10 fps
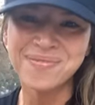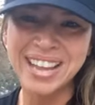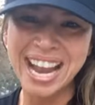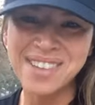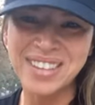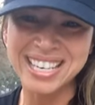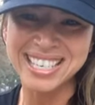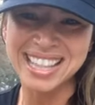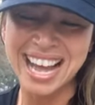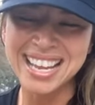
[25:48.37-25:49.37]
Amen to
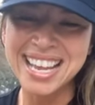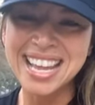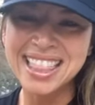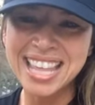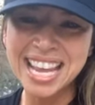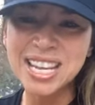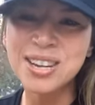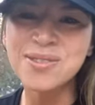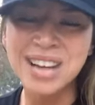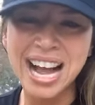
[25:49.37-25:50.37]
that. Thank
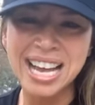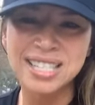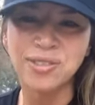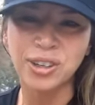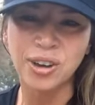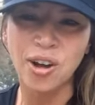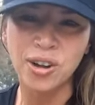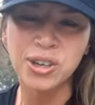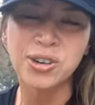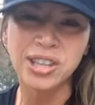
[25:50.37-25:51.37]
you guys for all
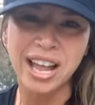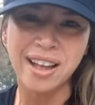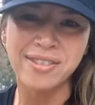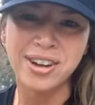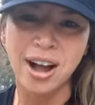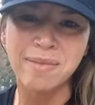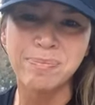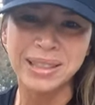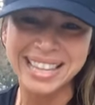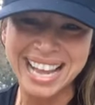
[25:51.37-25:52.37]
your love. God
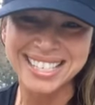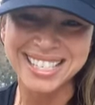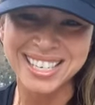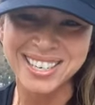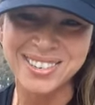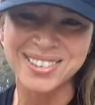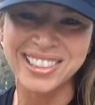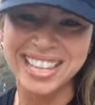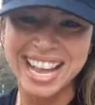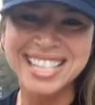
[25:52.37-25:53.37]
bless you.
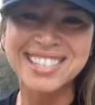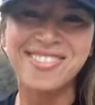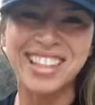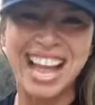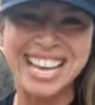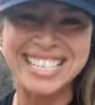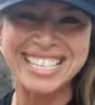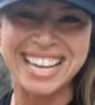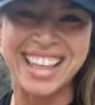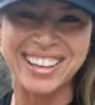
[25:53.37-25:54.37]
Let's fly
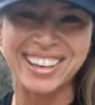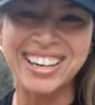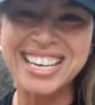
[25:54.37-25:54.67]
together.